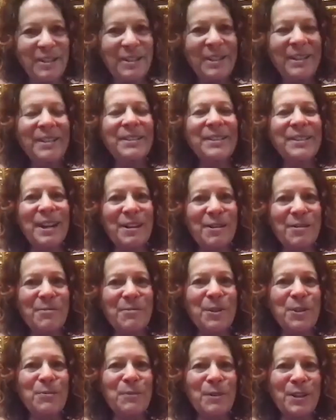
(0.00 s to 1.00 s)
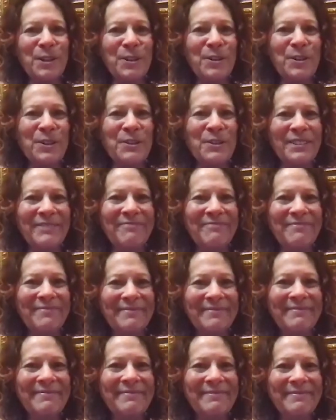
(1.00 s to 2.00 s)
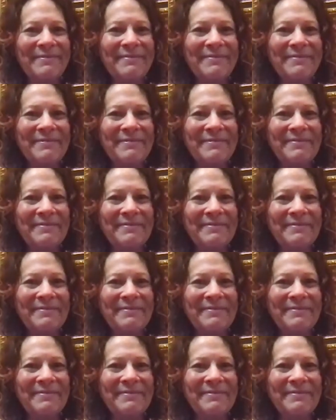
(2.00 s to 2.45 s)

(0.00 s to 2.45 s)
exactly what you want to do. Mm-hmm.